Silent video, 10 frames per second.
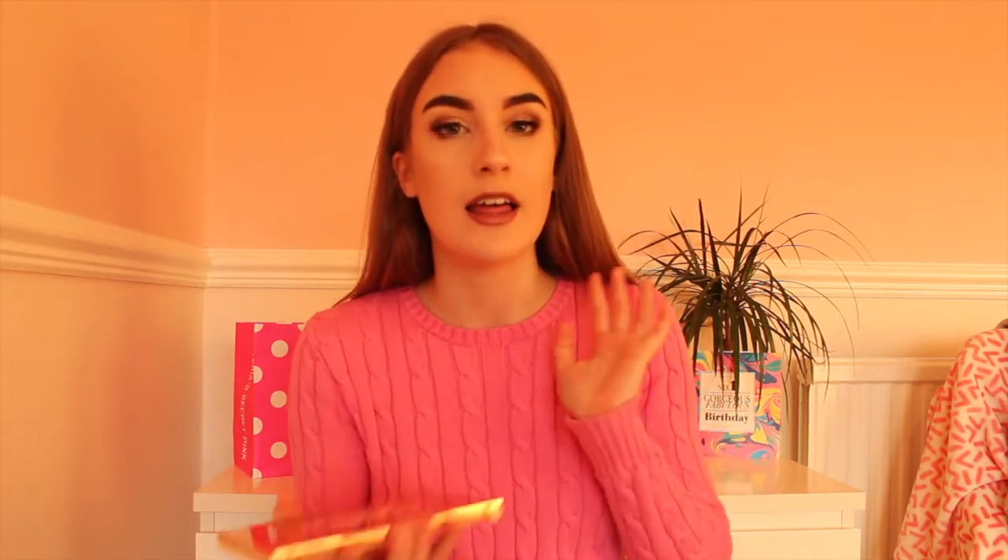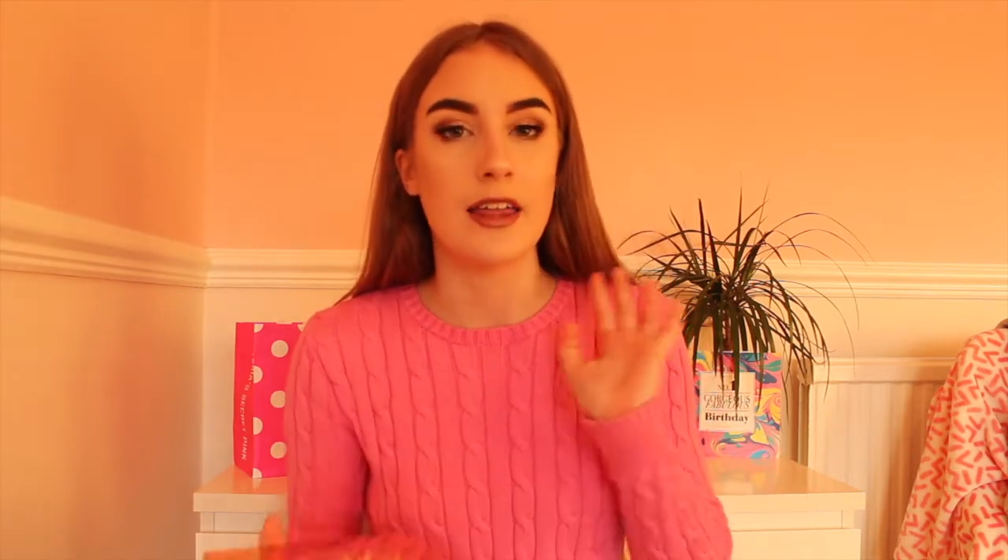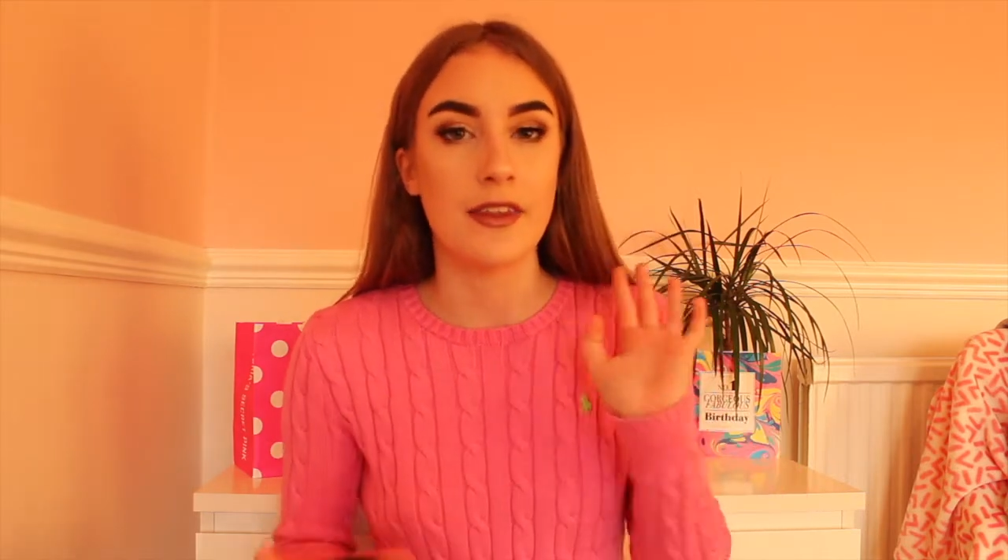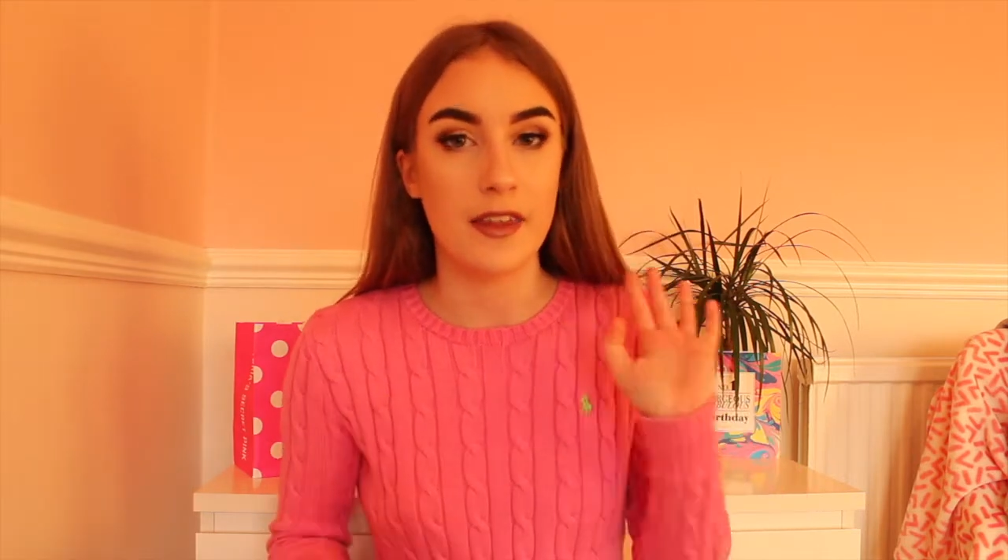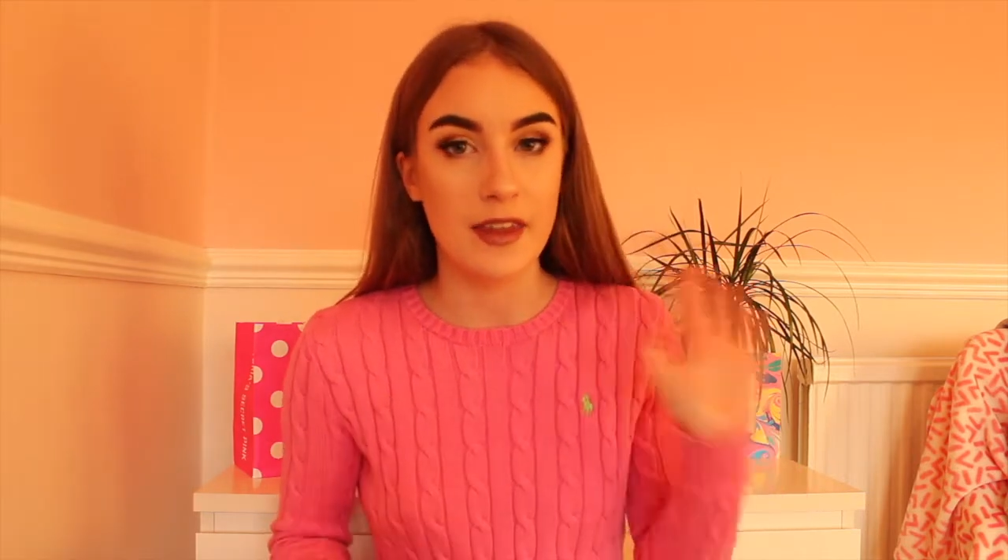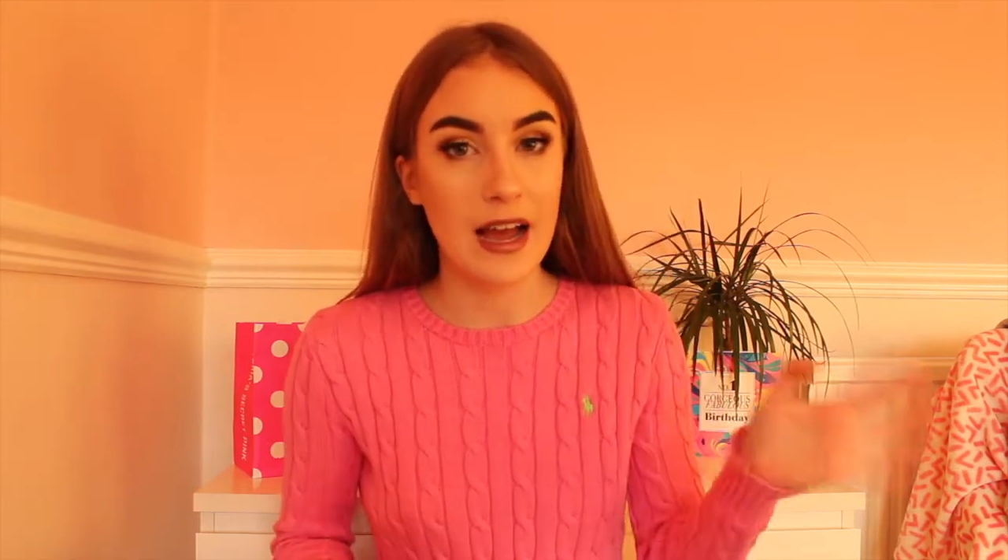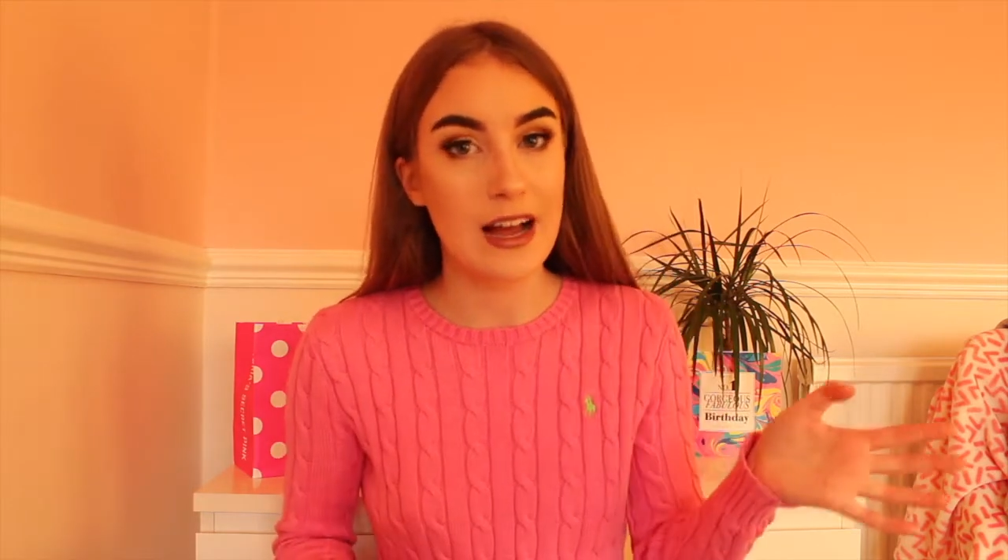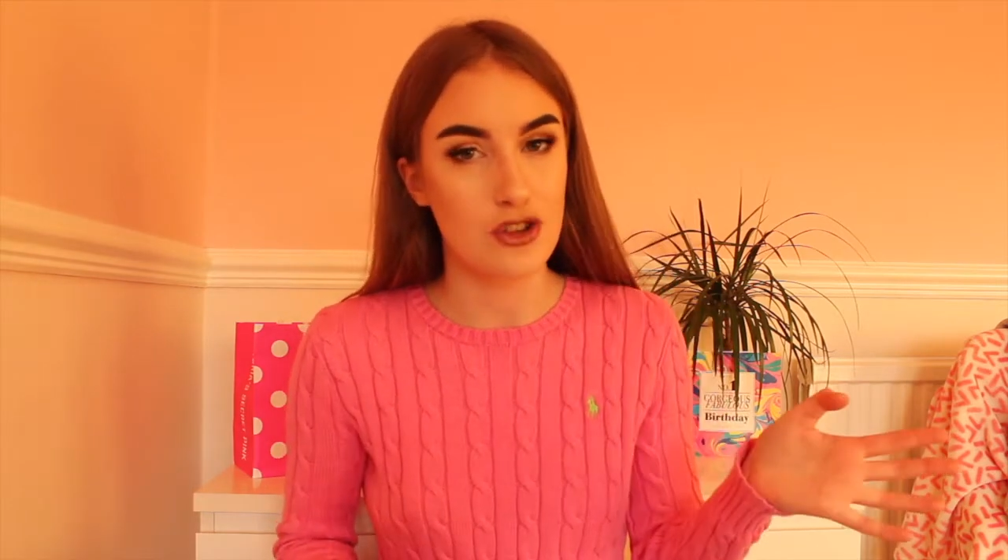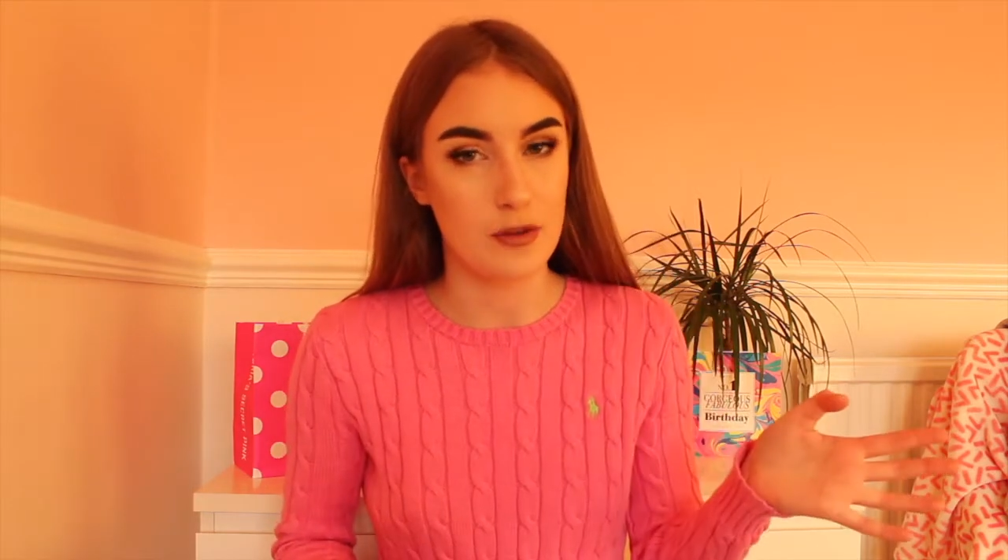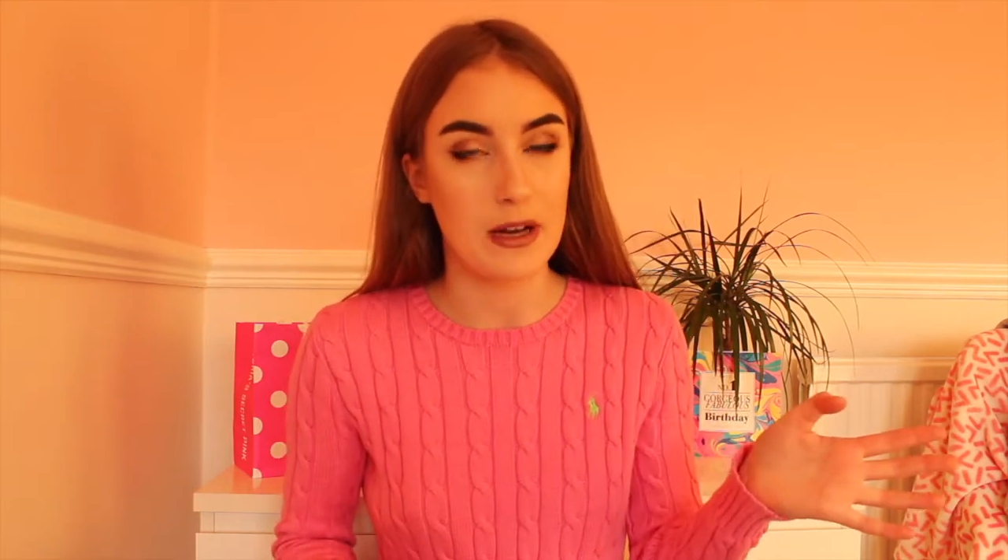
their eyeshadow